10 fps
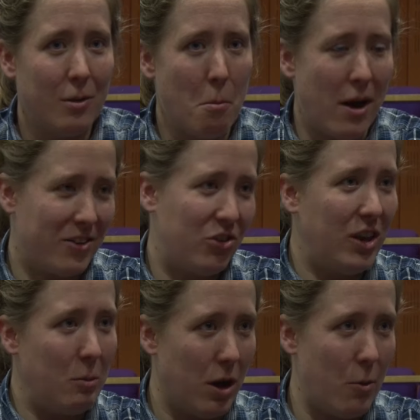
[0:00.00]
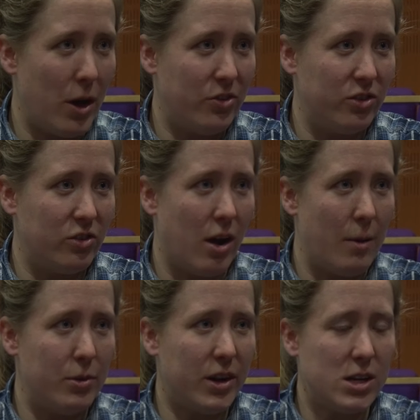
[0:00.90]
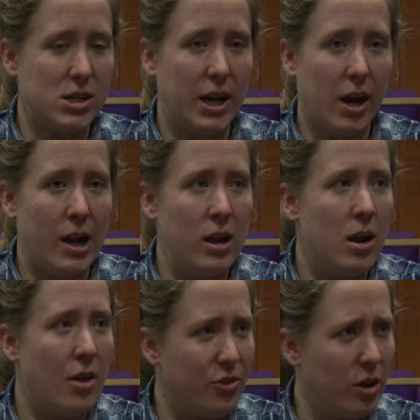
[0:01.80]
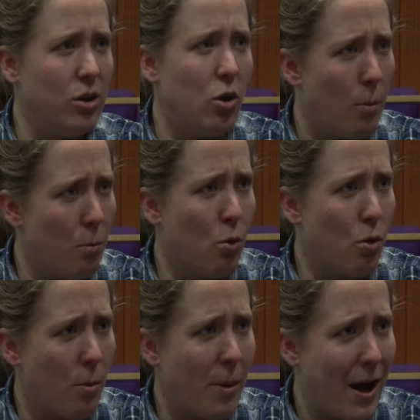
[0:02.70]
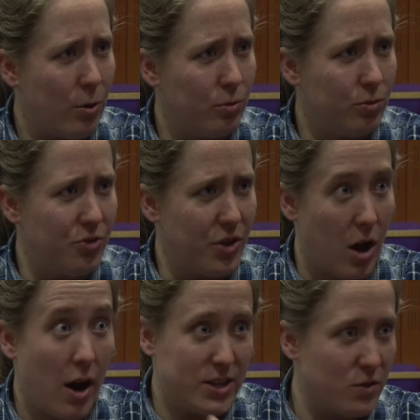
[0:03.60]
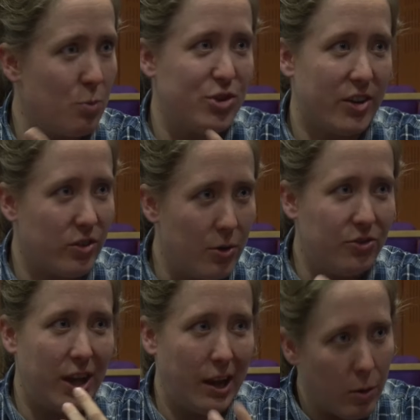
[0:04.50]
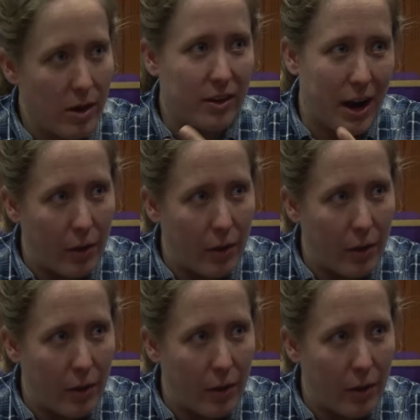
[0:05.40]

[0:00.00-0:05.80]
might seem like wasted time, but actually I learnt a lot more about the kinds of objects I was dealing with and mm.